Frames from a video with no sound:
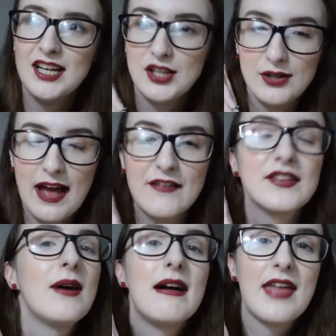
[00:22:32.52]
You don't have to
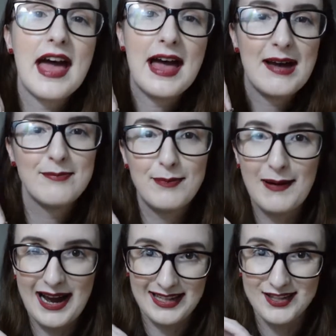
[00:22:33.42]
go out there and
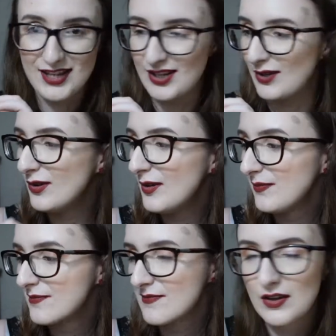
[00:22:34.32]
buy two.
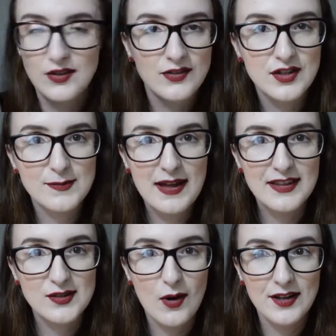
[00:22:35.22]
You can just buy
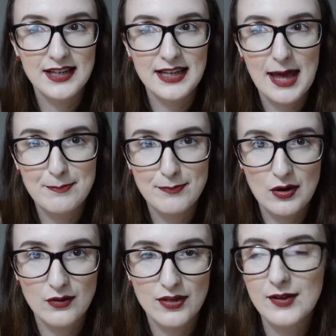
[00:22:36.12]
this one and get
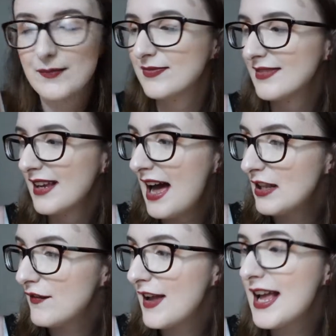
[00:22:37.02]
both. I
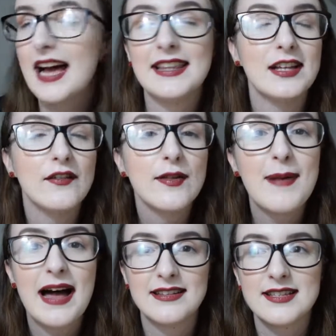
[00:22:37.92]
love it, and I love the
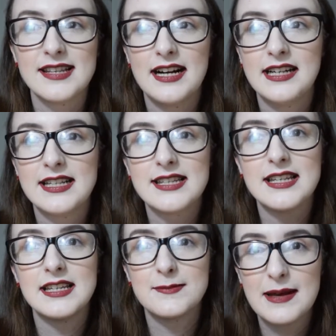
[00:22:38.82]
pan size.
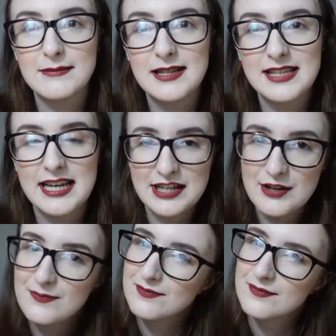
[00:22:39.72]
It's pigmented.
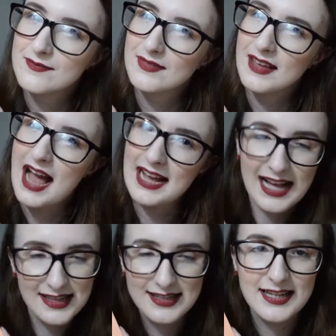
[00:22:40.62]
I
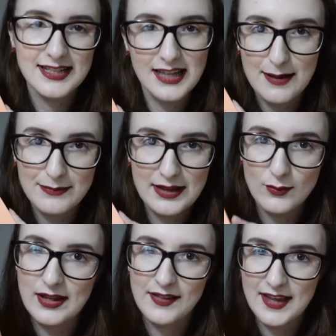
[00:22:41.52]
can't say it's going to like blend
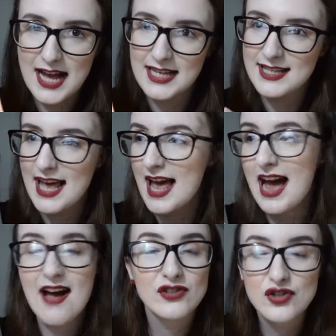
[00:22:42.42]
well on the eyes yet. I
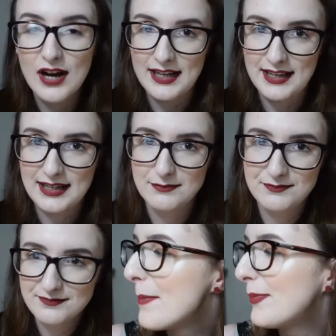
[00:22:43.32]
haven't tried it,
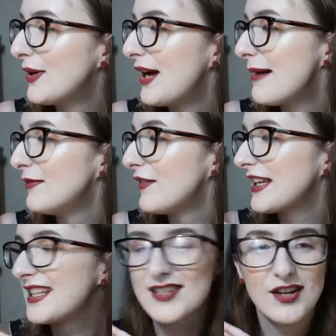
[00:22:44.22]
but I'm loving
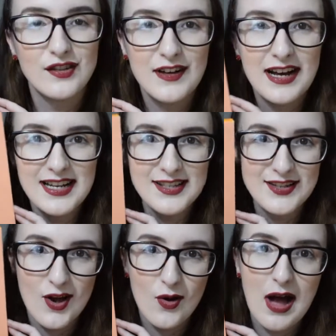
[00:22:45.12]
it so far,
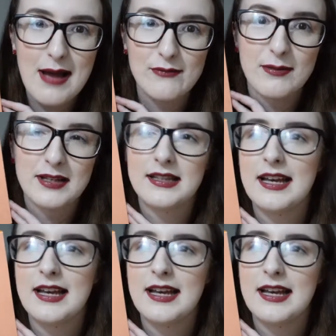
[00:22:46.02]
so I'm probably going to